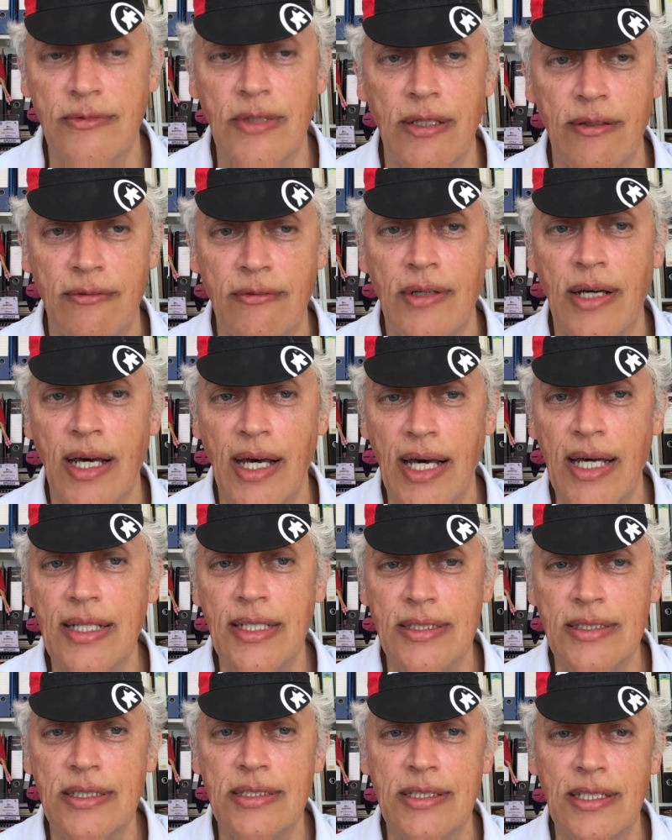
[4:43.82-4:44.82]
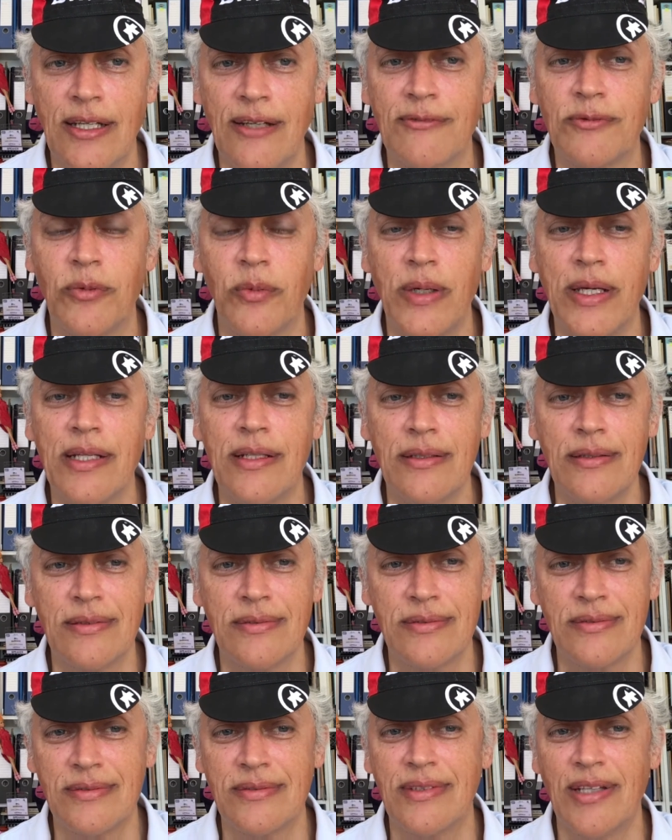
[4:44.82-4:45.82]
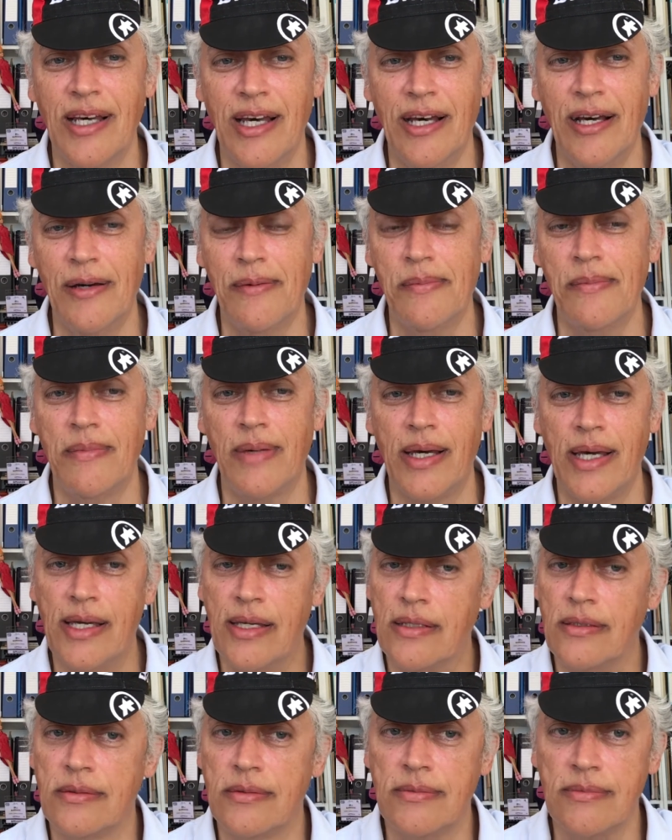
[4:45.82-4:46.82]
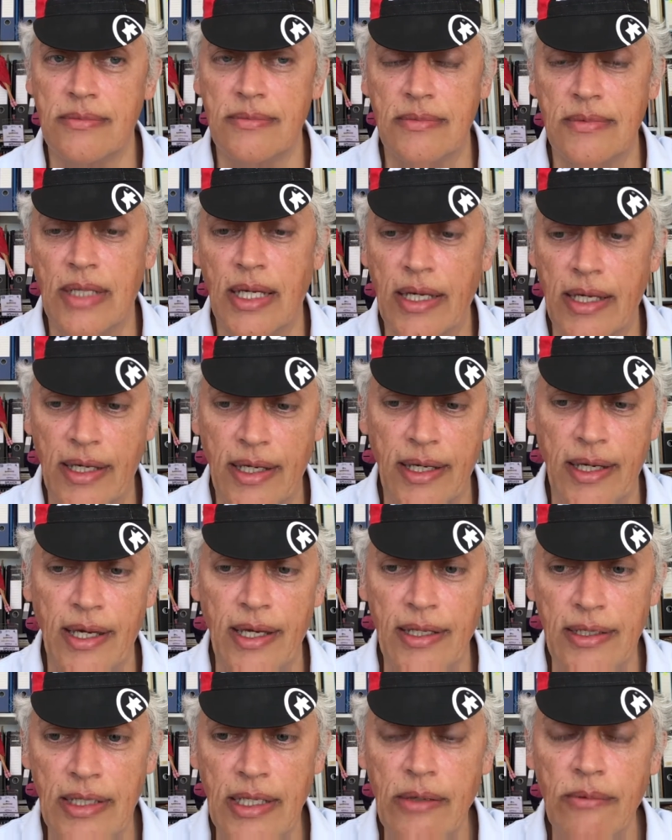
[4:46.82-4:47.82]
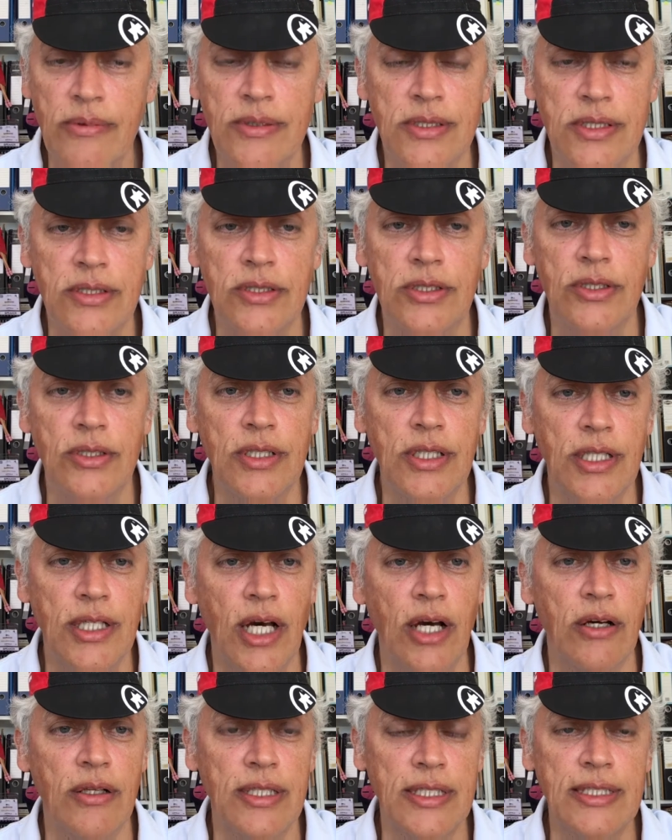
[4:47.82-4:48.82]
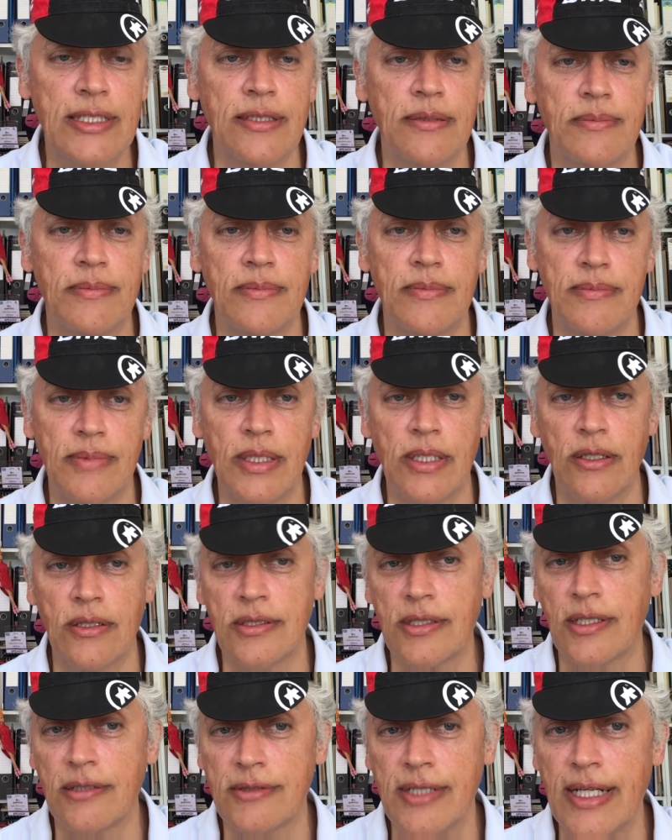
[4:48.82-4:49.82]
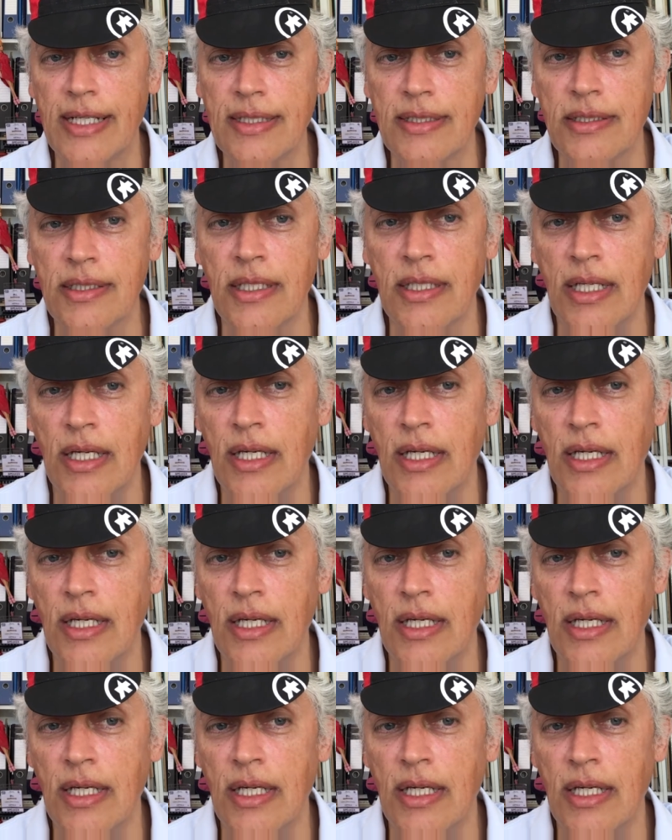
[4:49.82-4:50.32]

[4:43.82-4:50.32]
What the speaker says: a highly deserved win, and he was the junior co-leader because Geraint